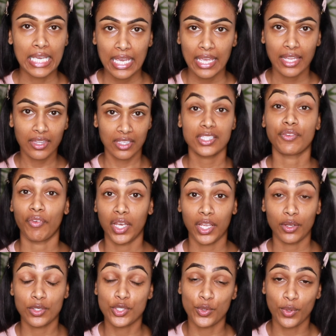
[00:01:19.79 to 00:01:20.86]
in this
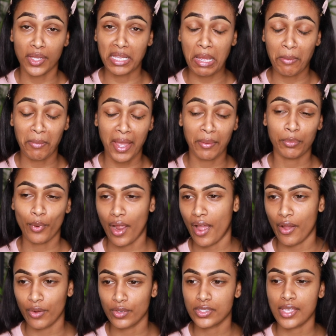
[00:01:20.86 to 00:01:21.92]
video doing my
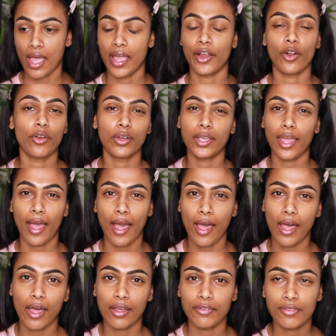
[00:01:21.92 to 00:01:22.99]
brows. I already
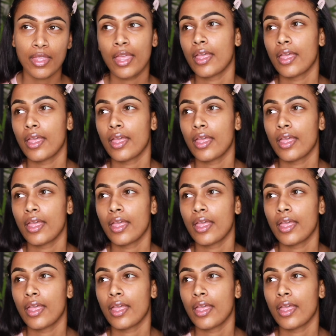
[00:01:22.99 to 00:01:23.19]
have